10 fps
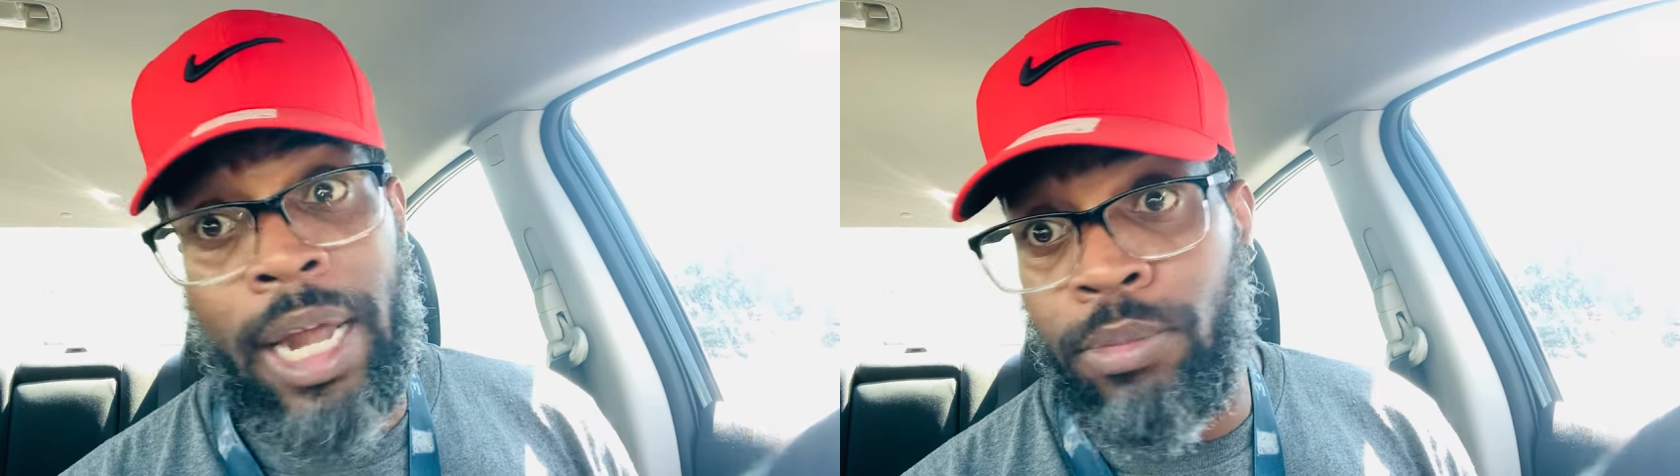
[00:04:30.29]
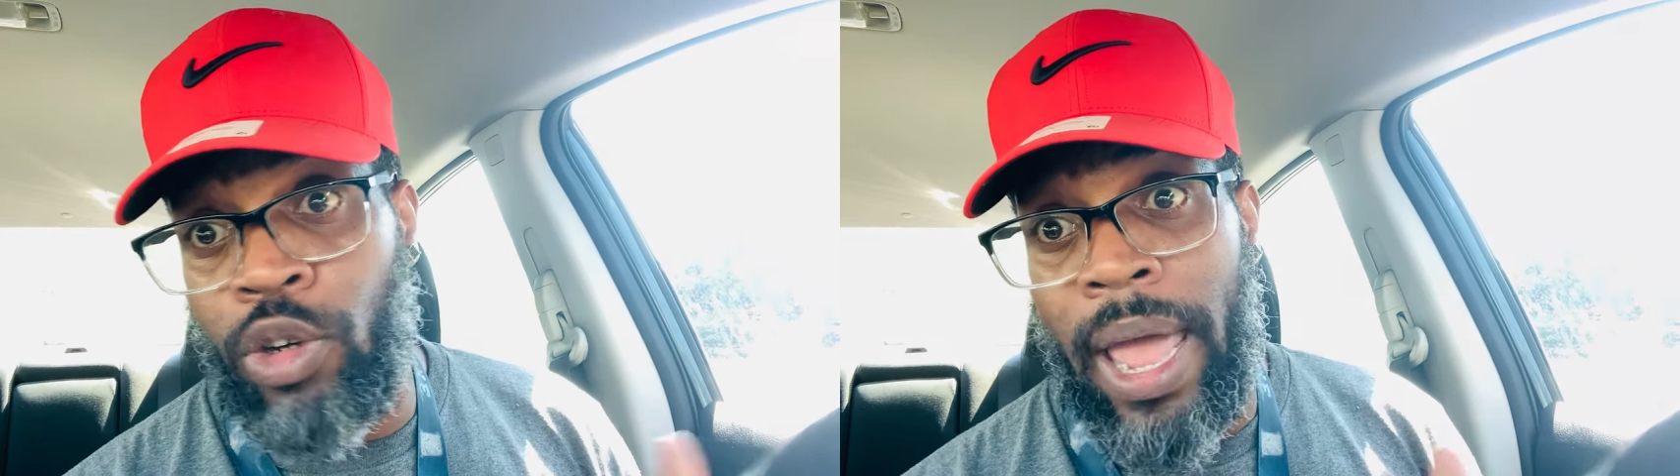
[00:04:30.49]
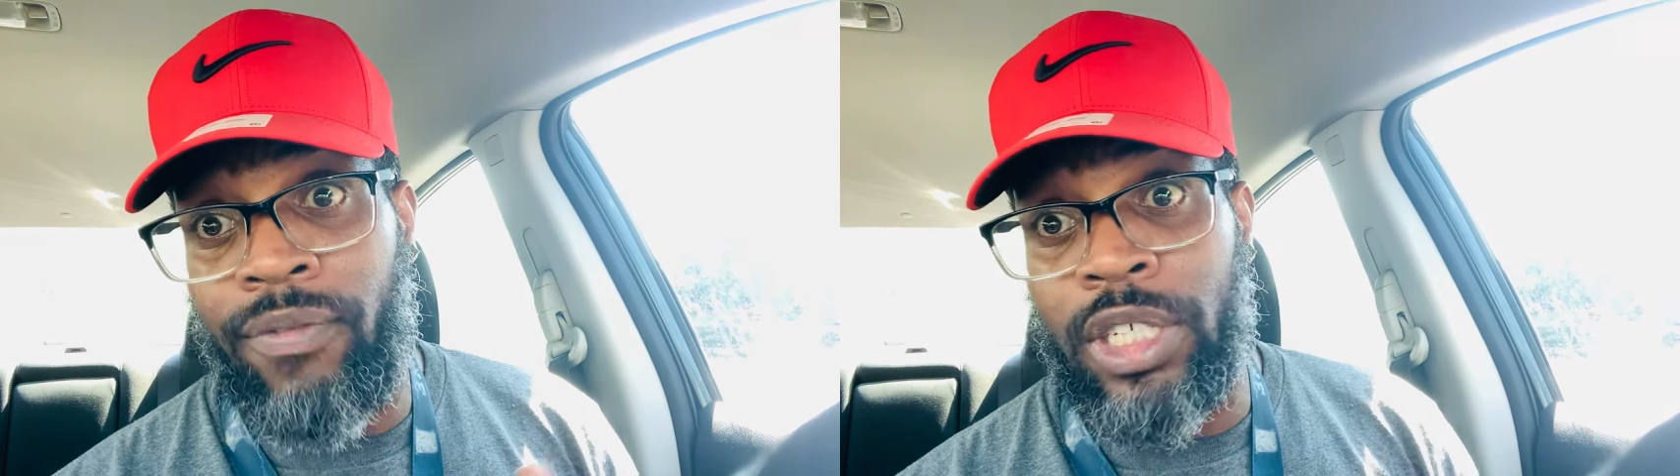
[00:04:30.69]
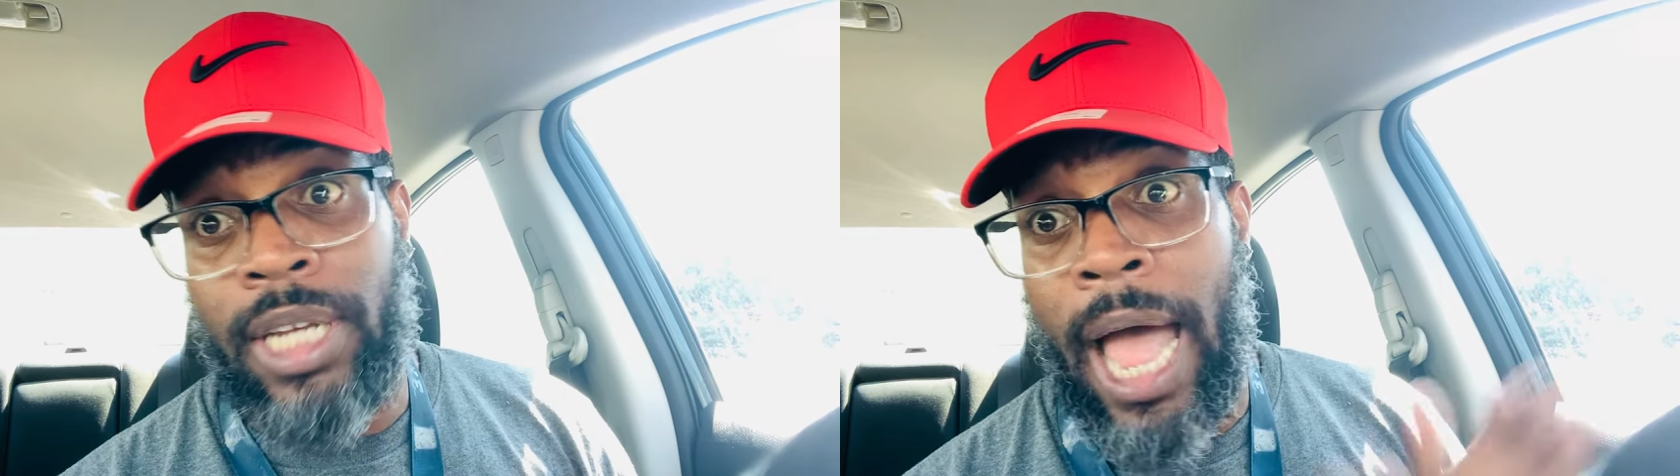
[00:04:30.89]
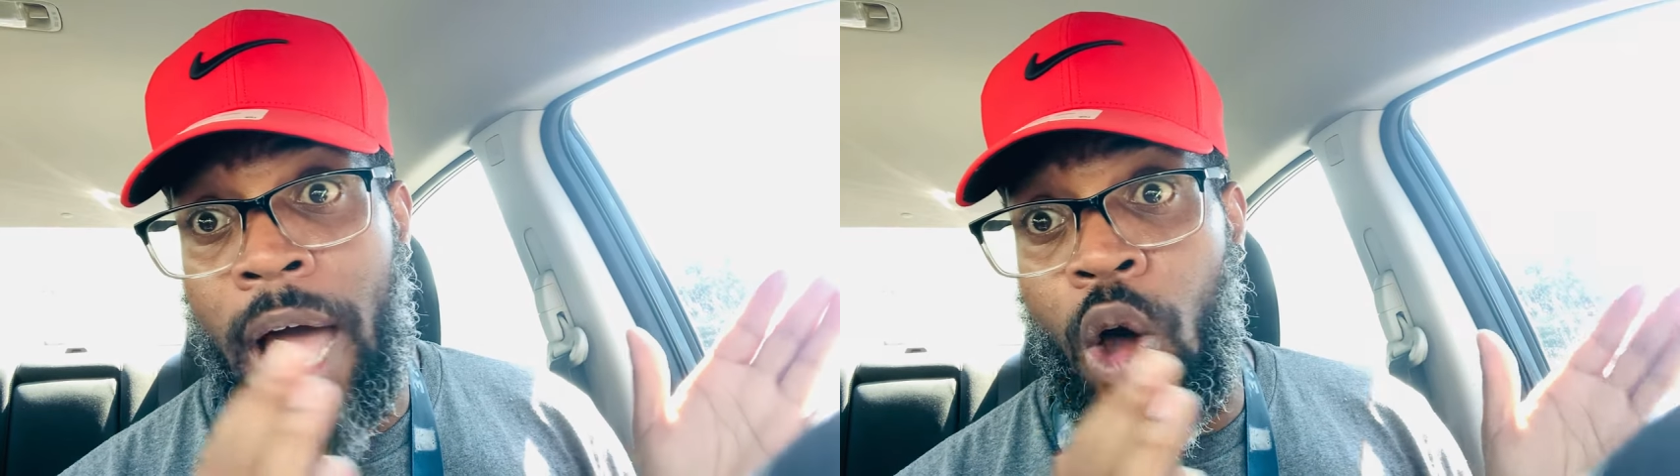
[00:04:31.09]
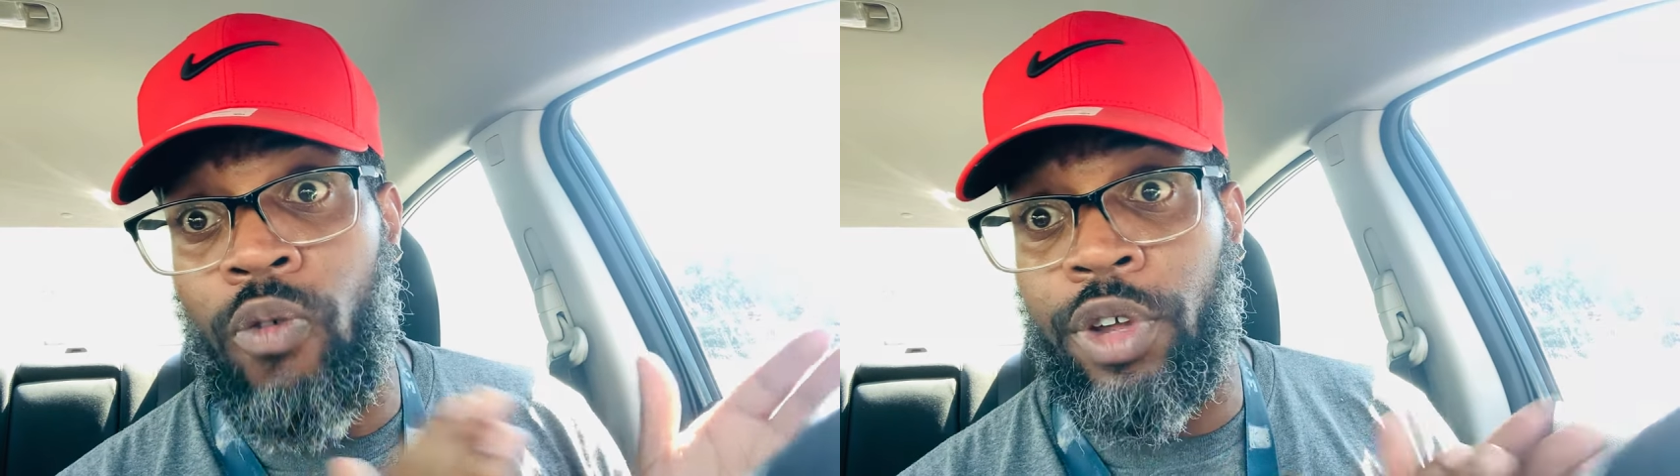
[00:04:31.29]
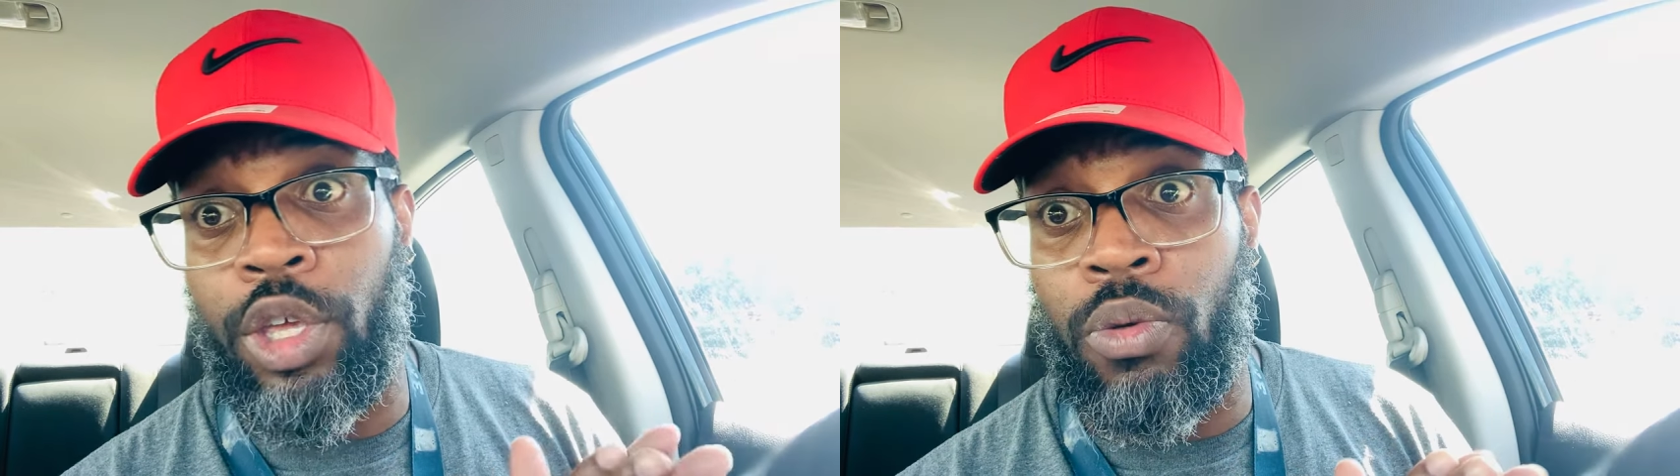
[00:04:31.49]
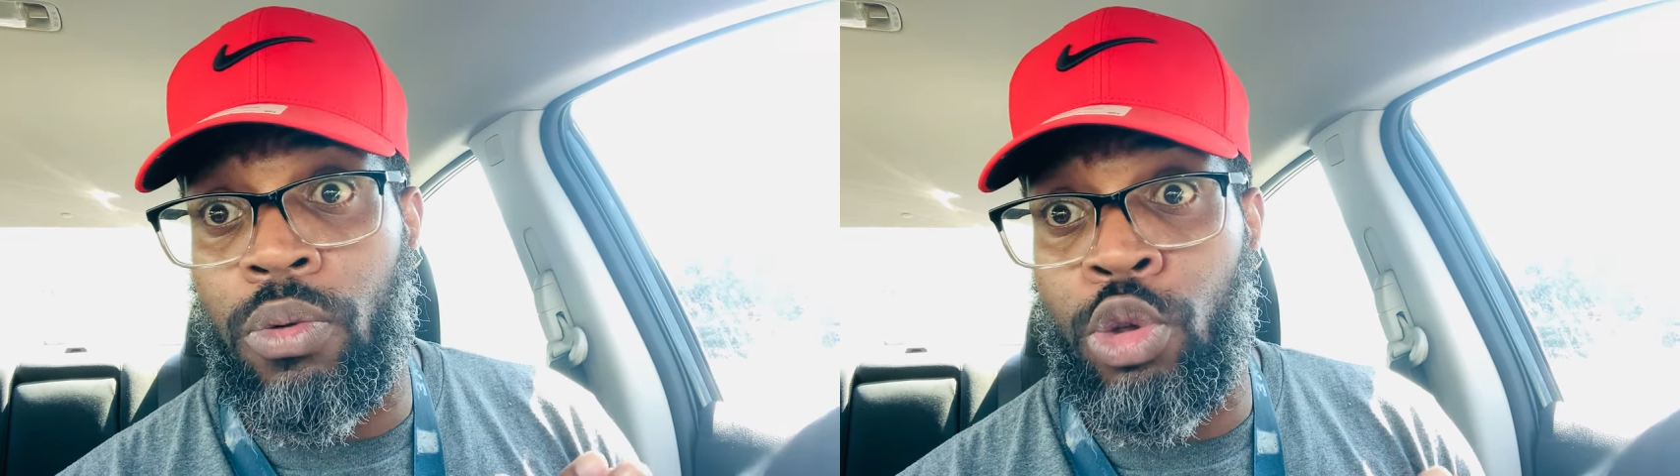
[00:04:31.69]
them draft this guy over you.